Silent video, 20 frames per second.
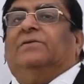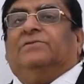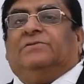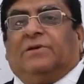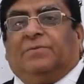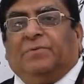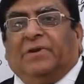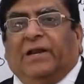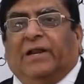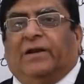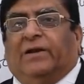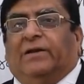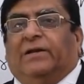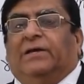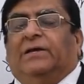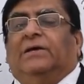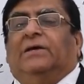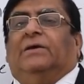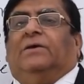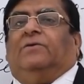
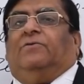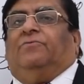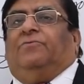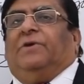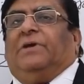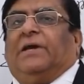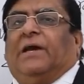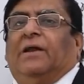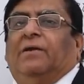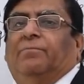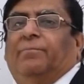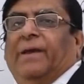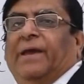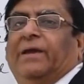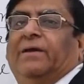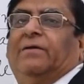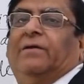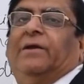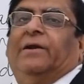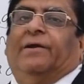Similarly, we can
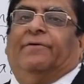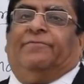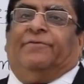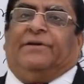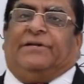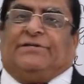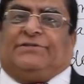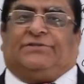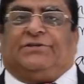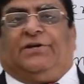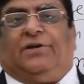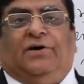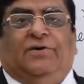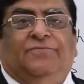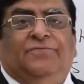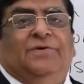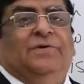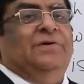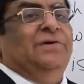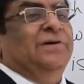make a definition of